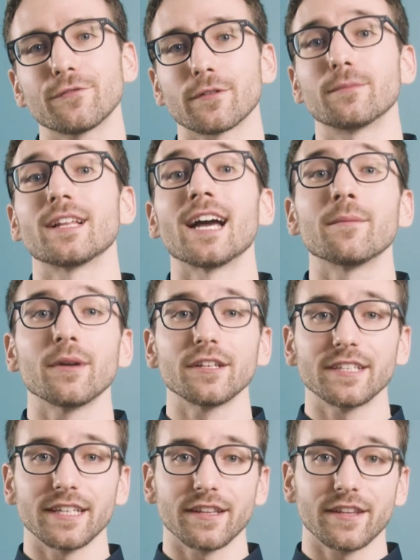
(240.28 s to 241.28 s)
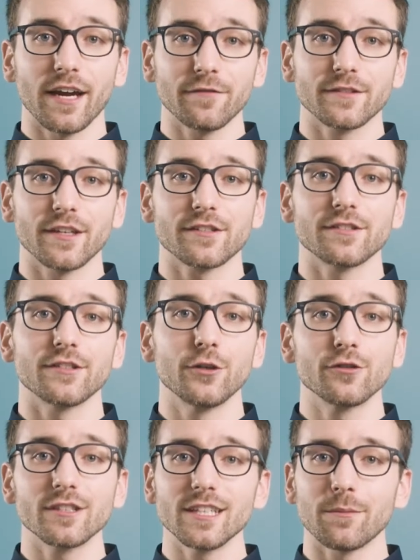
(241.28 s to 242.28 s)
from liability and theft doesn't
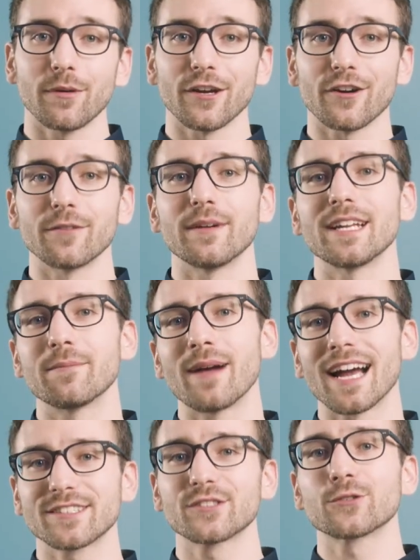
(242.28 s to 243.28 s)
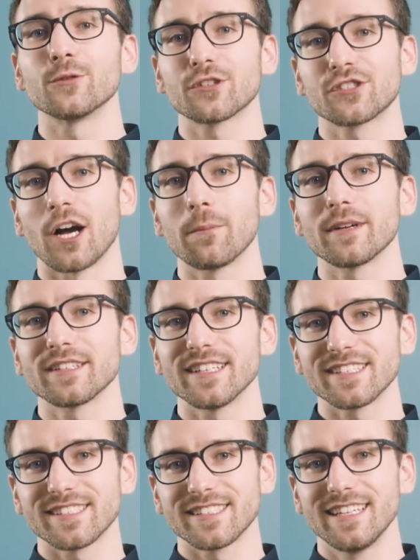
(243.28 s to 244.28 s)
usually appear on many back-to-school shopping
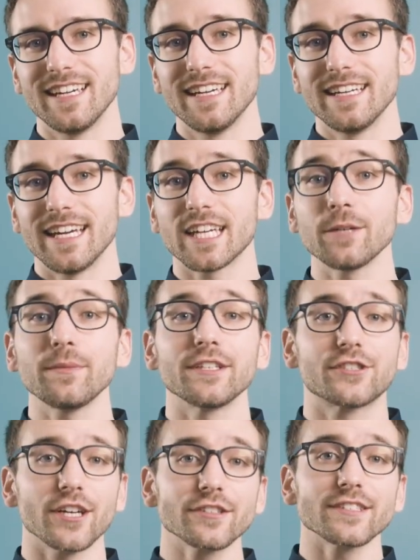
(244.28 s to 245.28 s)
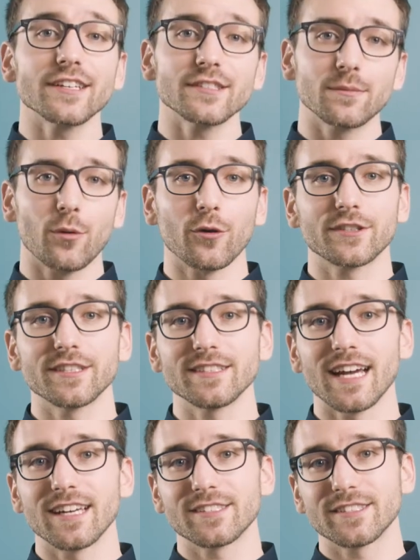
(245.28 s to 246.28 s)
lists, it can be just as important
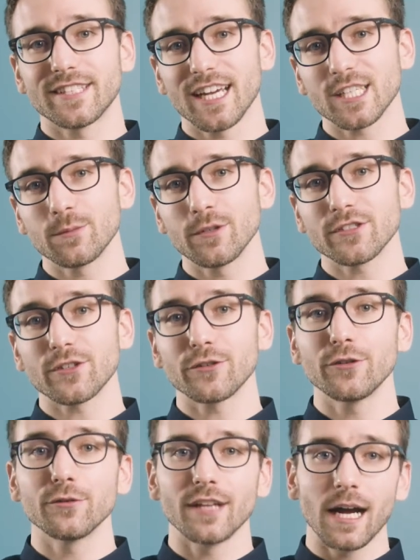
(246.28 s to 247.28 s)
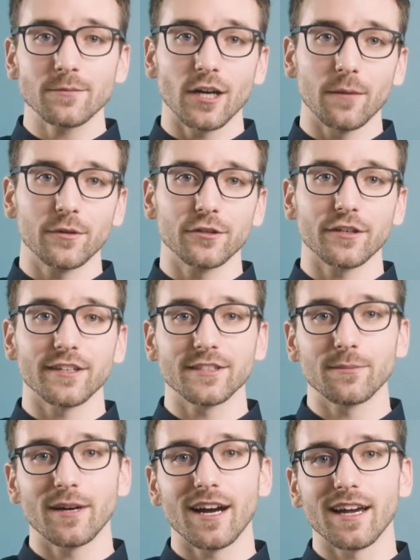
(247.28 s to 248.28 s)
as the textbooks or new laptop you're looking to
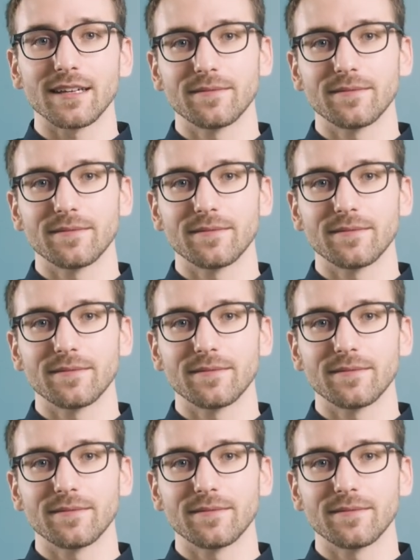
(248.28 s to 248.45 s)
buy.